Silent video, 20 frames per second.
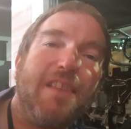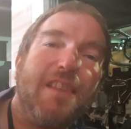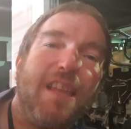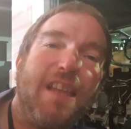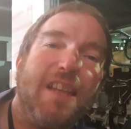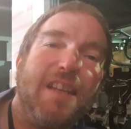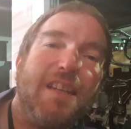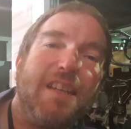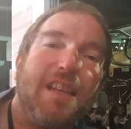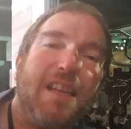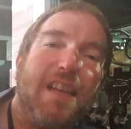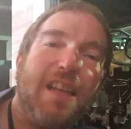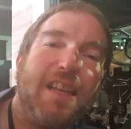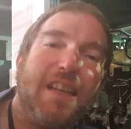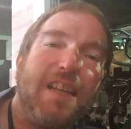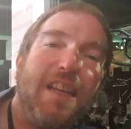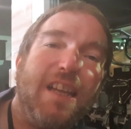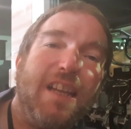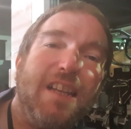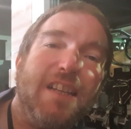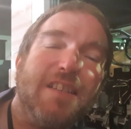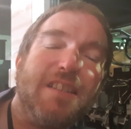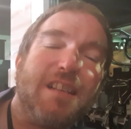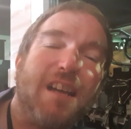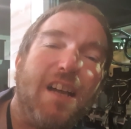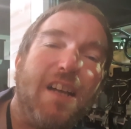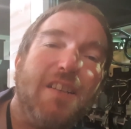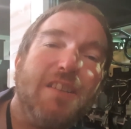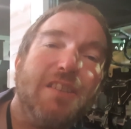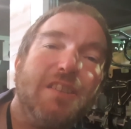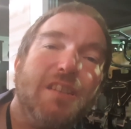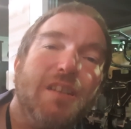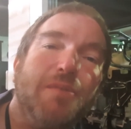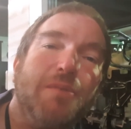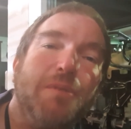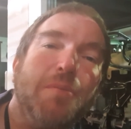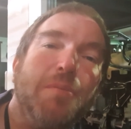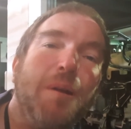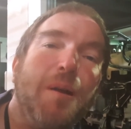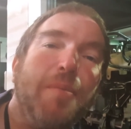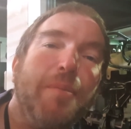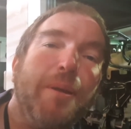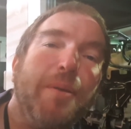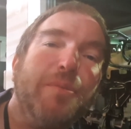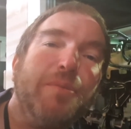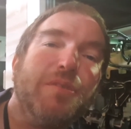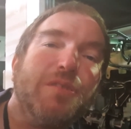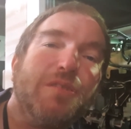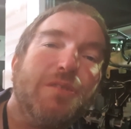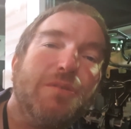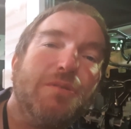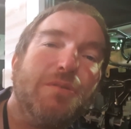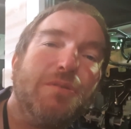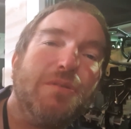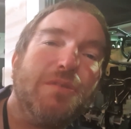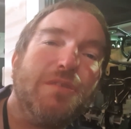then uh, get in touch and we might be able to sort